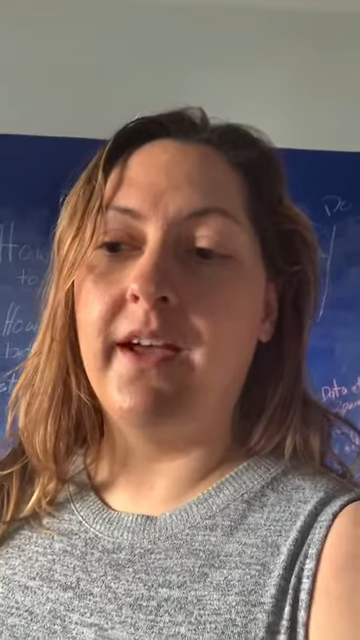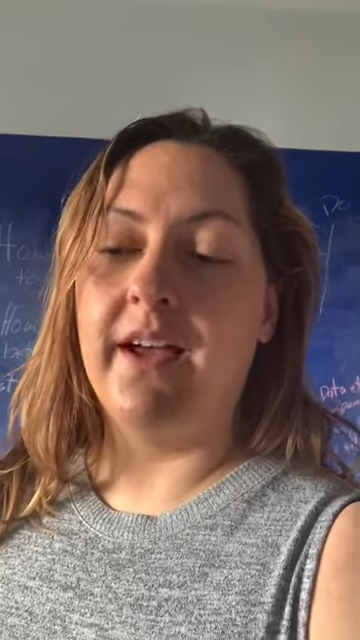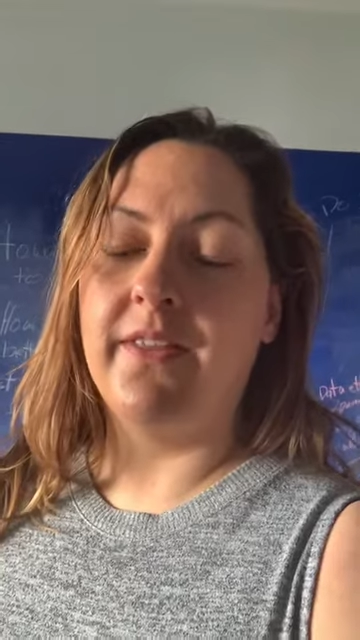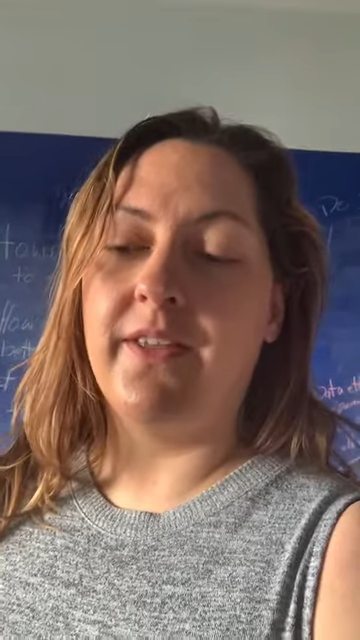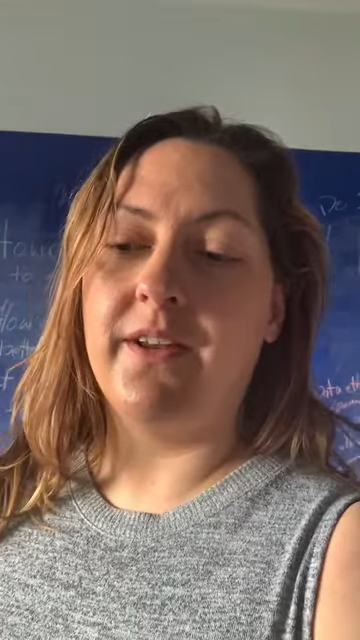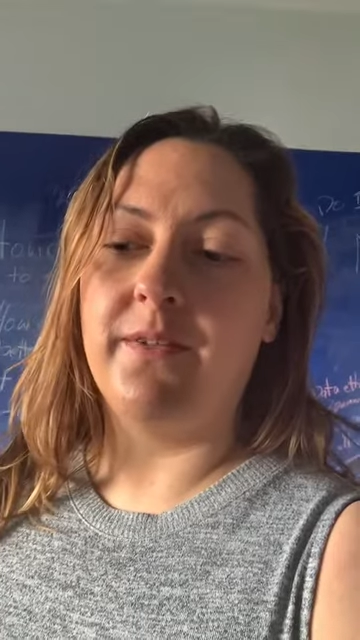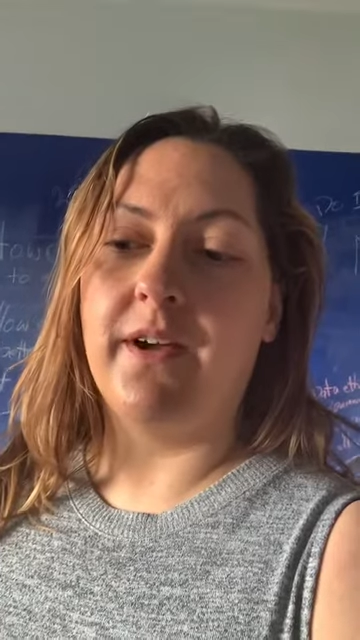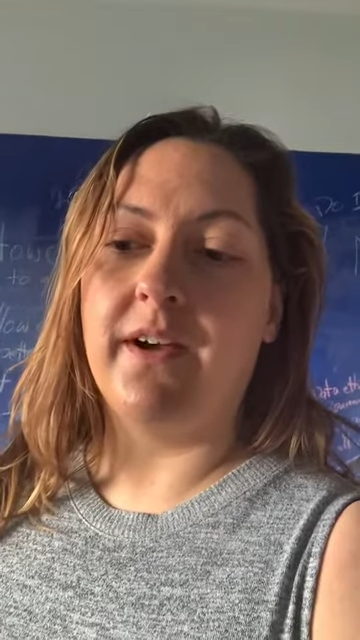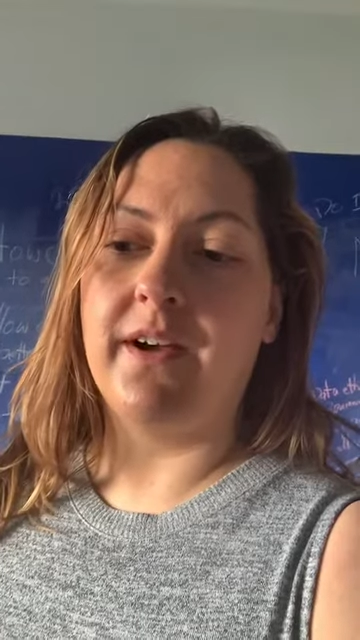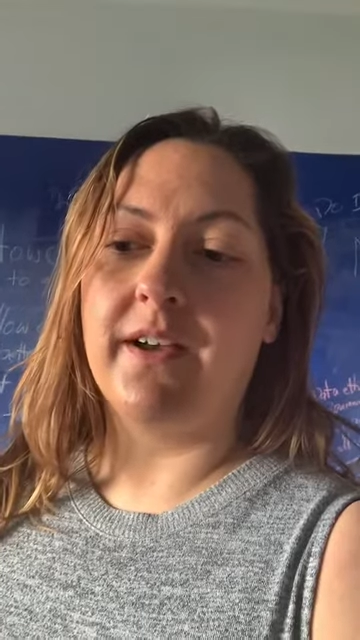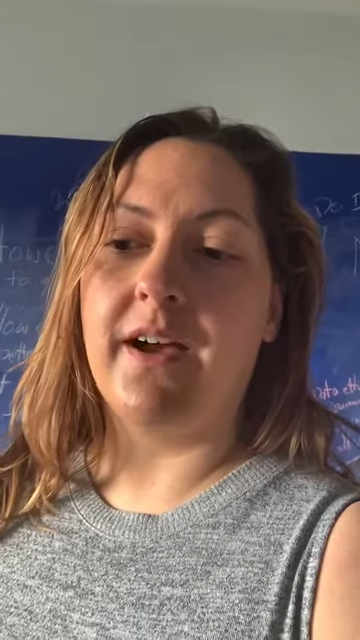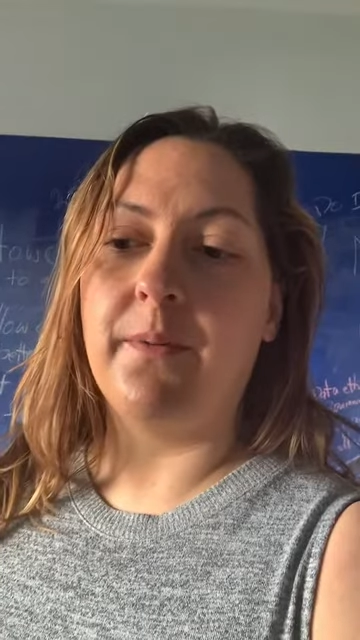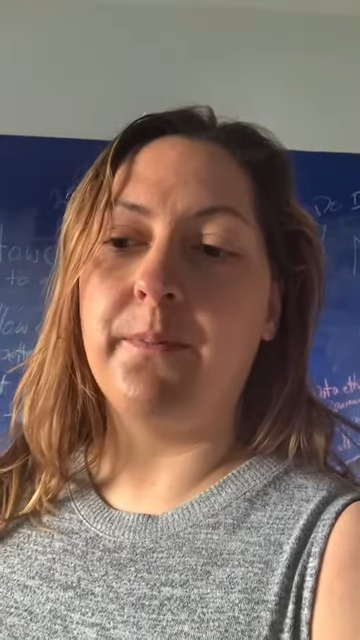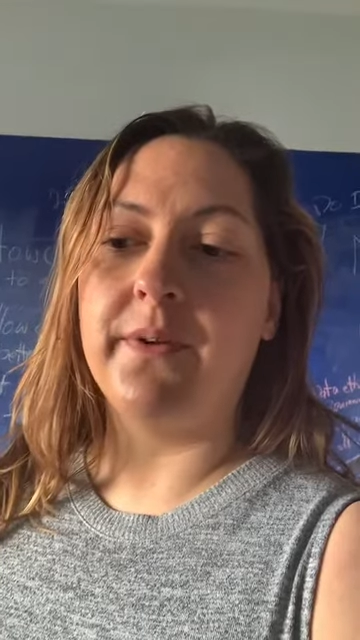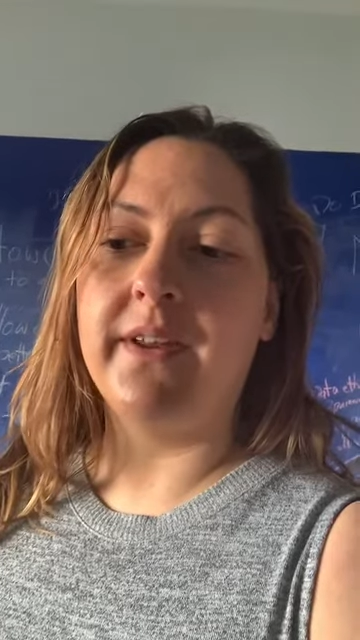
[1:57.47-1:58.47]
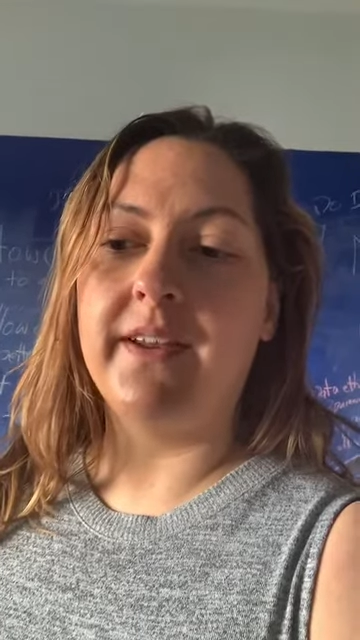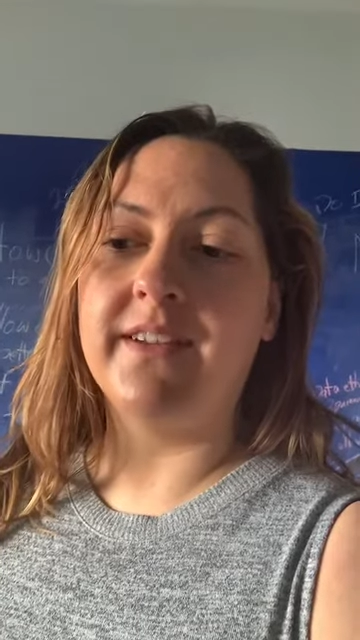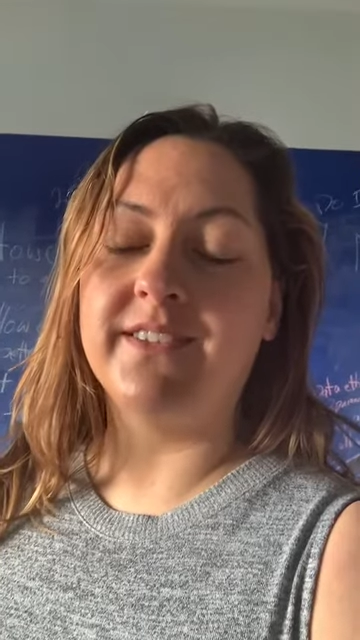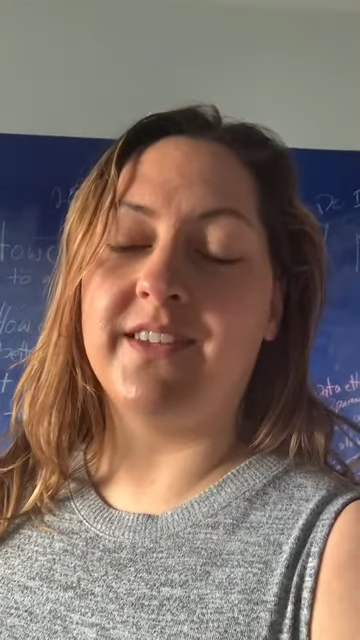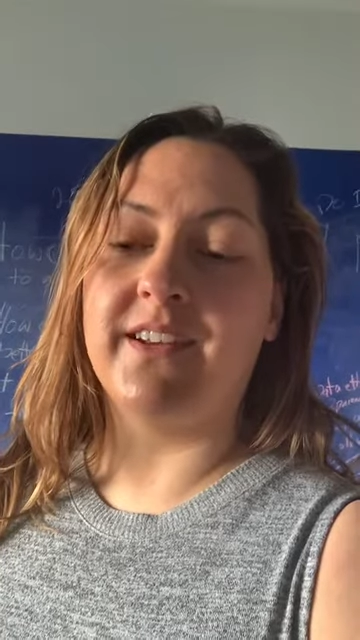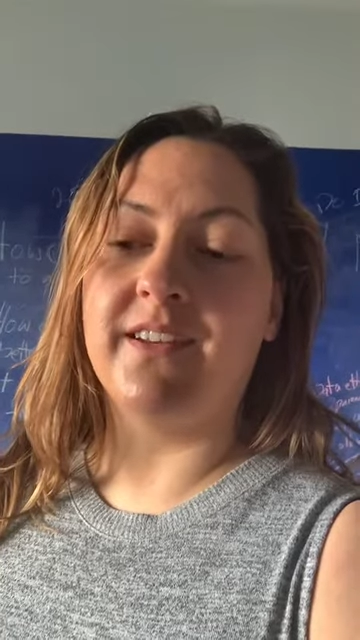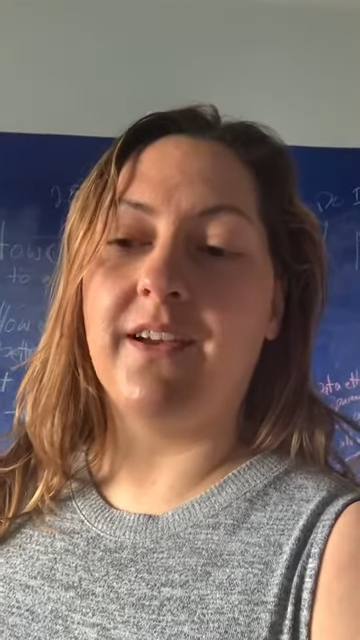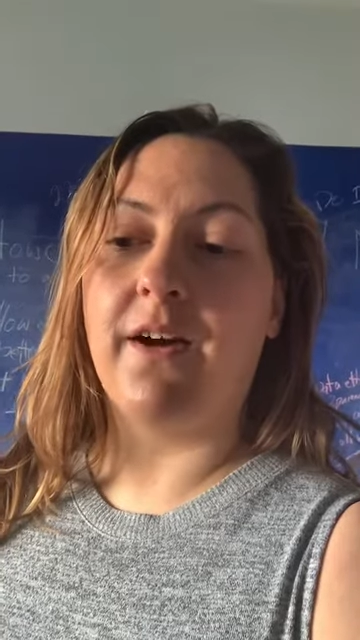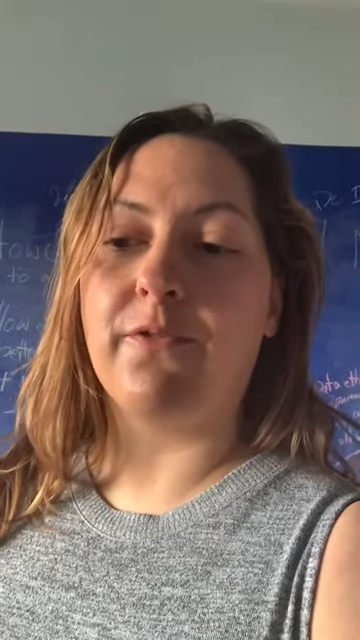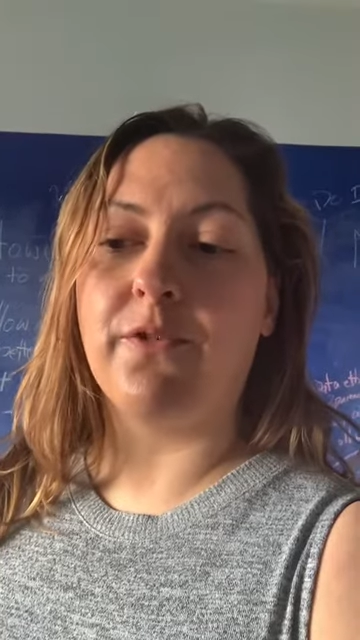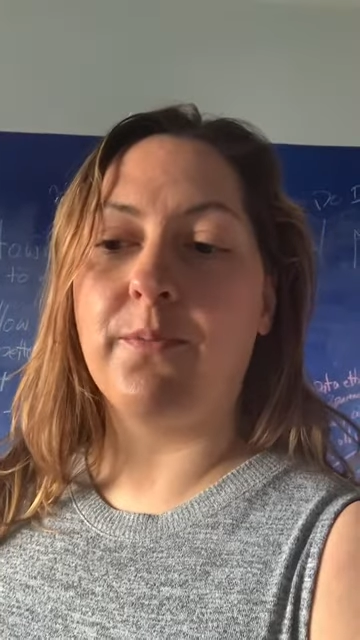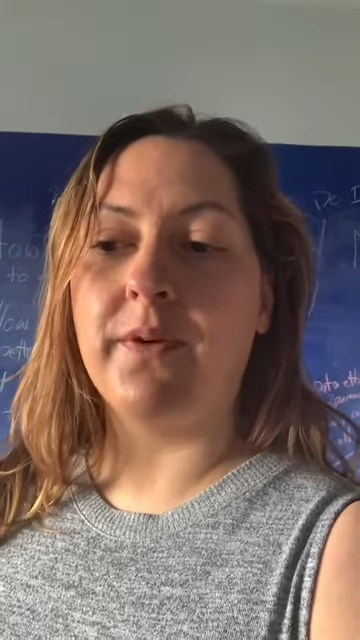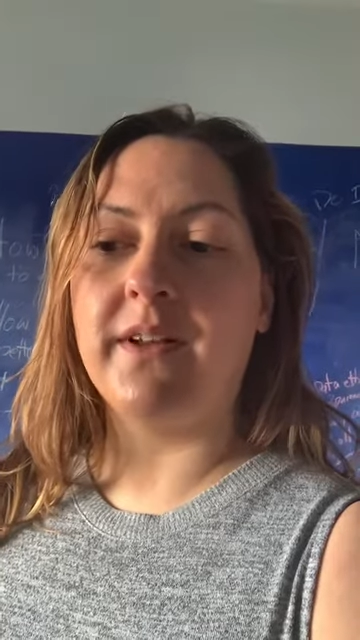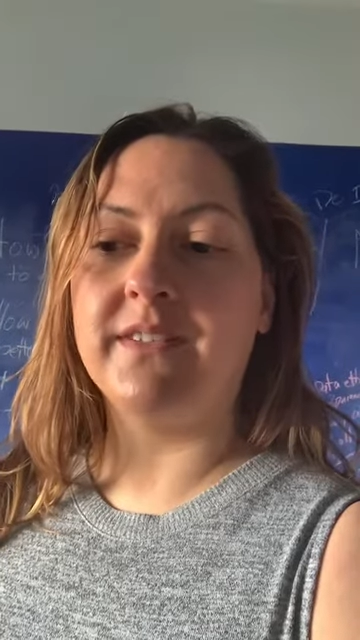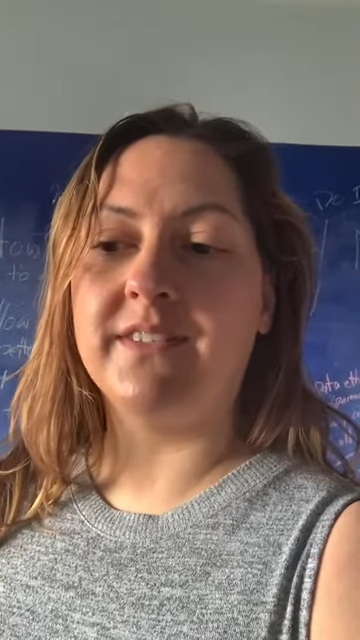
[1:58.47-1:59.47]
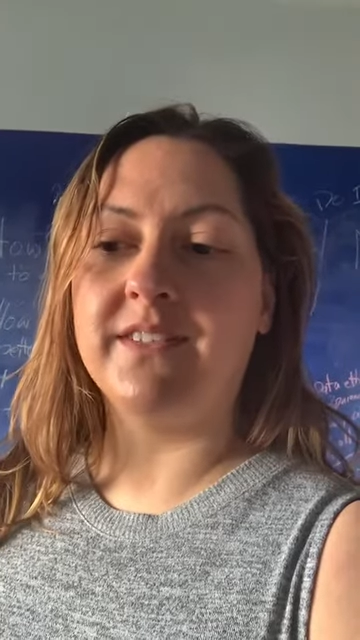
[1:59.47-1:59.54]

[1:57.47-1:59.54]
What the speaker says: that companies, that governments,